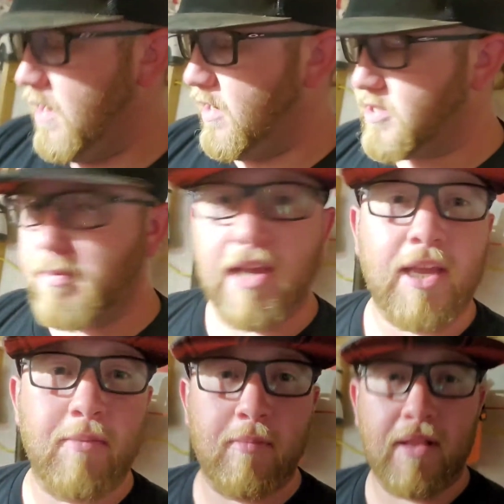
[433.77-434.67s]
Somebody
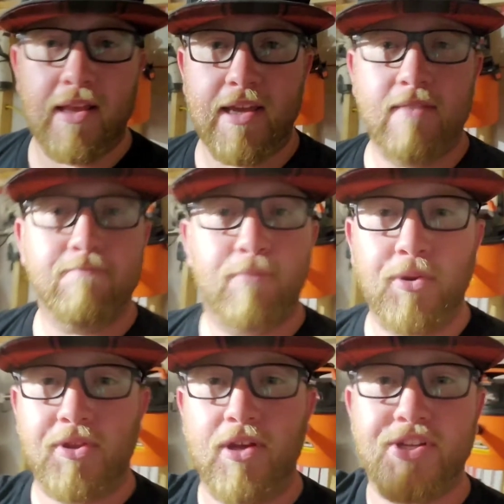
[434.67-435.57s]
came in my lane, pulled
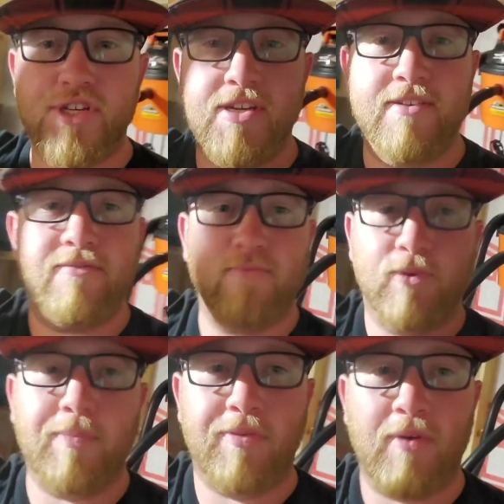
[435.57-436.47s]
the clutch in,
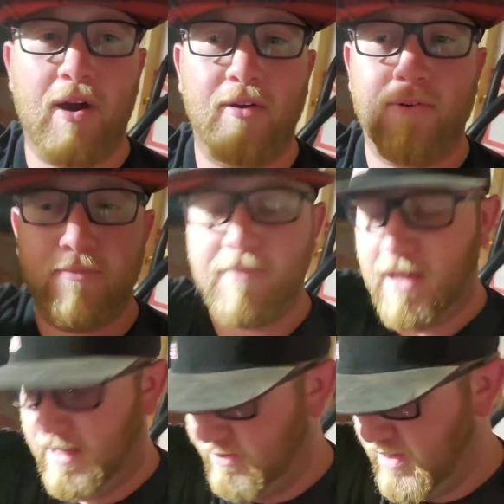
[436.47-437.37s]
ripped the throttle.
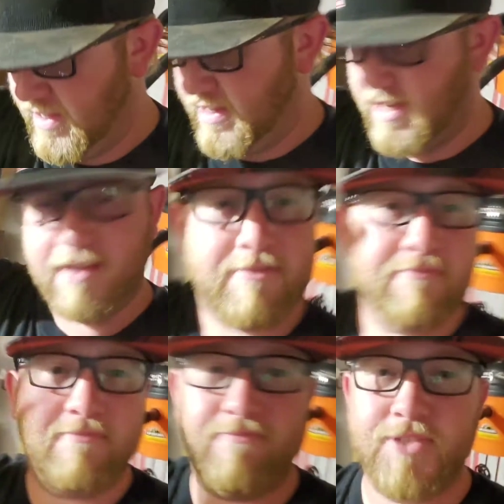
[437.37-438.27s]
I think I
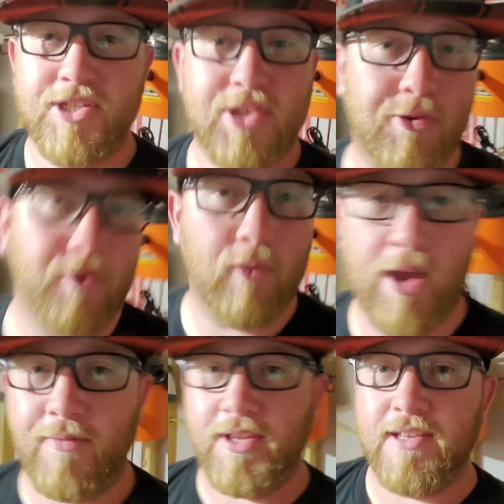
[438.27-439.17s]
just over
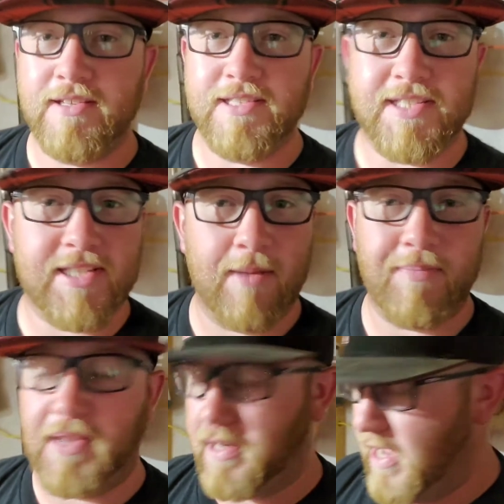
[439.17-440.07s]
revved it and
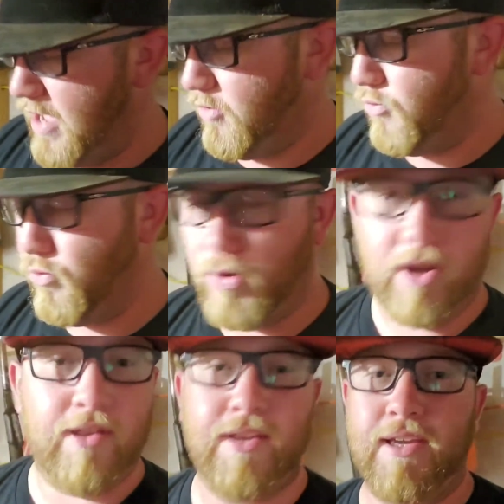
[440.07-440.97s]
something got
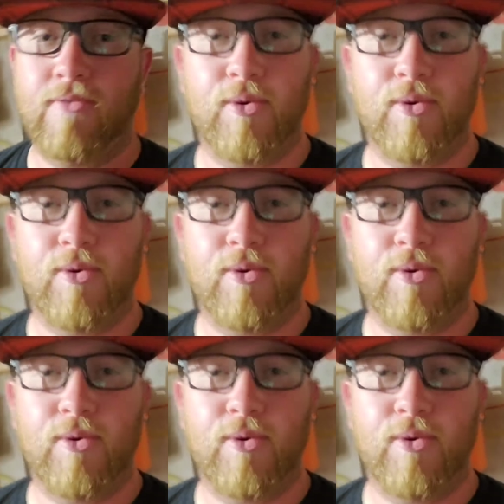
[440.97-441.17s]
really